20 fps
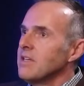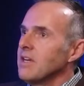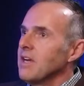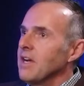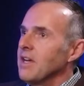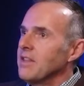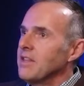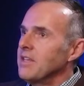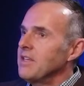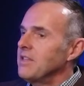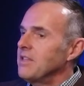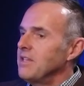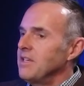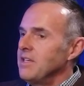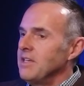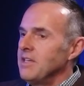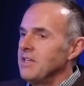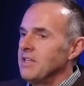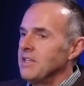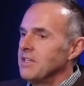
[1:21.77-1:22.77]
I think
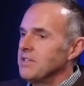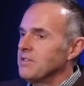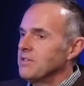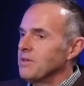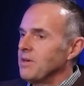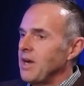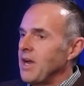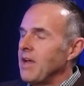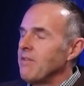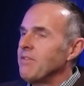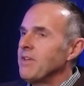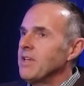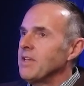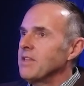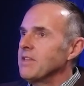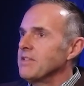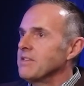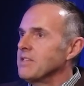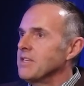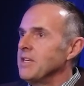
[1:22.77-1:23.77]
the
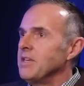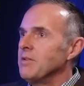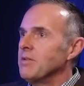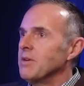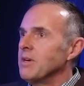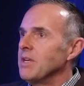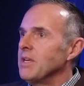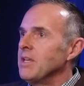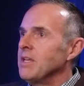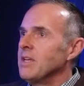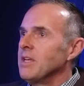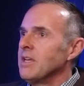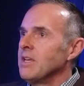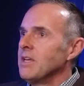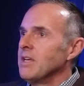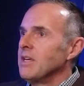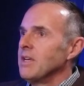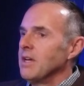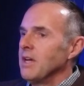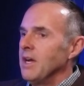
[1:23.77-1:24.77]
traffic, the scenery,
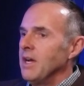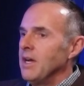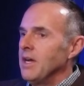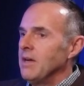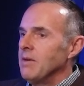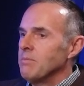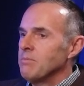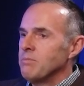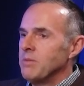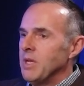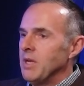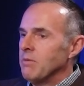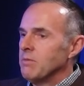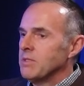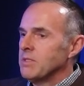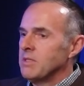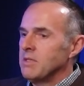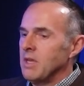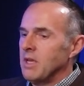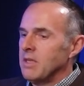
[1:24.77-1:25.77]
I
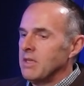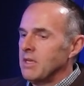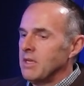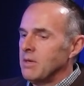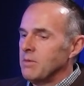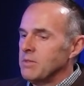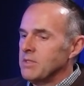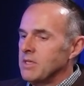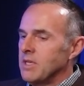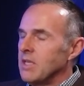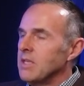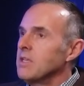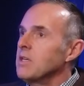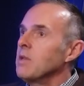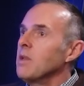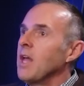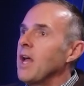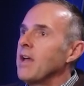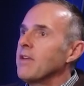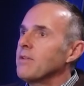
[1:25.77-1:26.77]
think I was telling
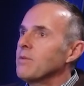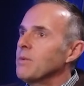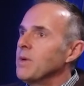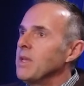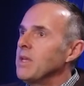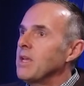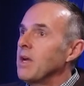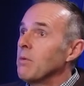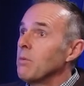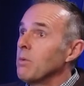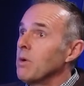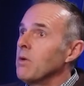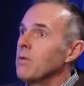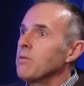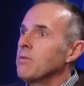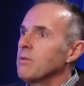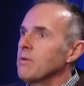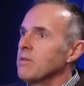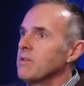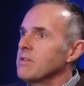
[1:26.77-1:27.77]
you last week I
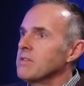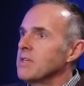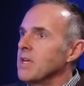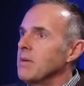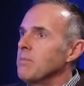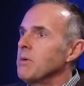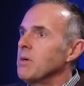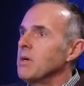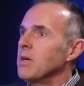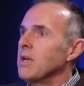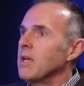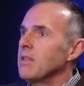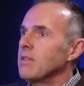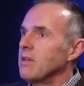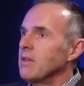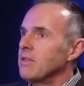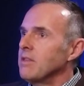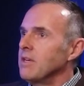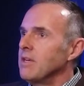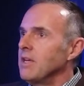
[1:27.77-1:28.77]
rode through the summer and I
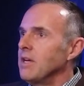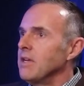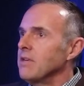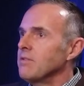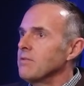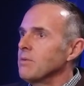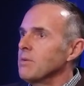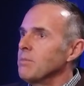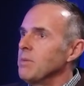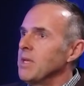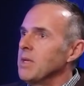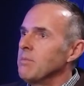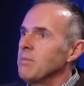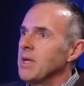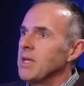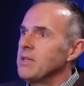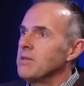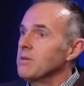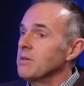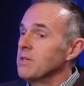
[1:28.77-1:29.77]
thought the dust would be a
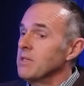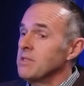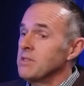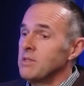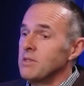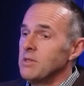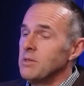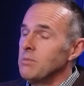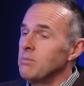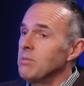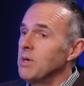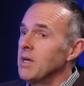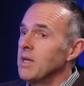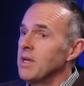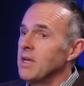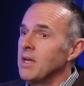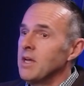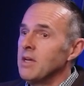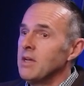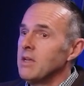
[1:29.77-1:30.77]
major issue, but
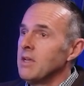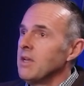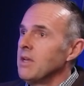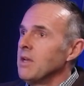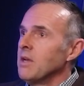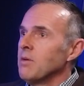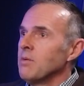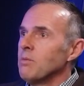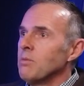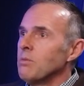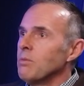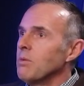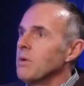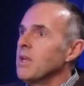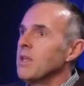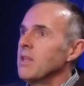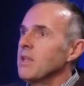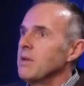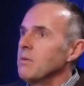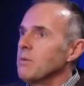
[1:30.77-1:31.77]
I
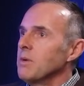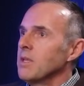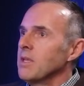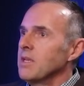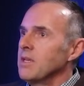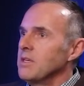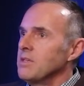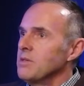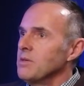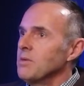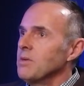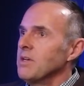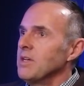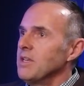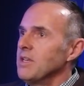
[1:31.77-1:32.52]
really, really enjoyed